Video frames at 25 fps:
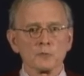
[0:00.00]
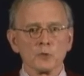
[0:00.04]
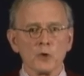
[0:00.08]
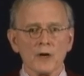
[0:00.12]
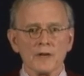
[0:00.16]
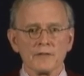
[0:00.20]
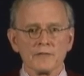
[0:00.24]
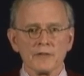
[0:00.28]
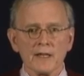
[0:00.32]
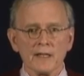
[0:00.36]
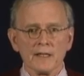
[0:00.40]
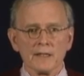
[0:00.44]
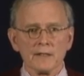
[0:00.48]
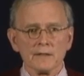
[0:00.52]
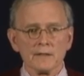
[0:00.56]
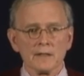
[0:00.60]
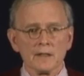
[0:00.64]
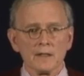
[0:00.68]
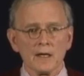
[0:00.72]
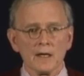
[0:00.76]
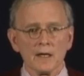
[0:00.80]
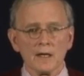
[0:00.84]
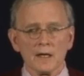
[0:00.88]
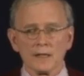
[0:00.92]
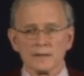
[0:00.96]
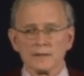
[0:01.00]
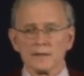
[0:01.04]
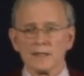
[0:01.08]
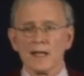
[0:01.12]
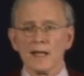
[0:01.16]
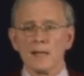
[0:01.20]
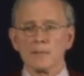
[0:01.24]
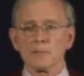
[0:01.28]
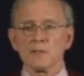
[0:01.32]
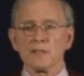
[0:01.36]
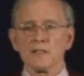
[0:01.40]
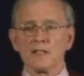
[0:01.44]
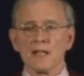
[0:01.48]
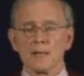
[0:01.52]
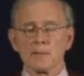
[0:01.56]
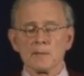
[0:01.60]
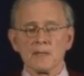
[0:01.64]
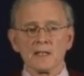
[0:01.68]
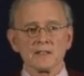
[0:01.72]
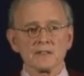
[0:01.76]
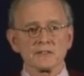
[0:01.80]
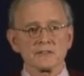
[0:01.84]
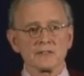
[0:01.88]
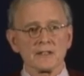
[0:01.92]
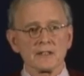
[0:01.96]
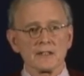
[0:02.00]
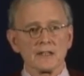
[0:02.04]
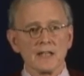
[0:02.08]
Boivin on epidemics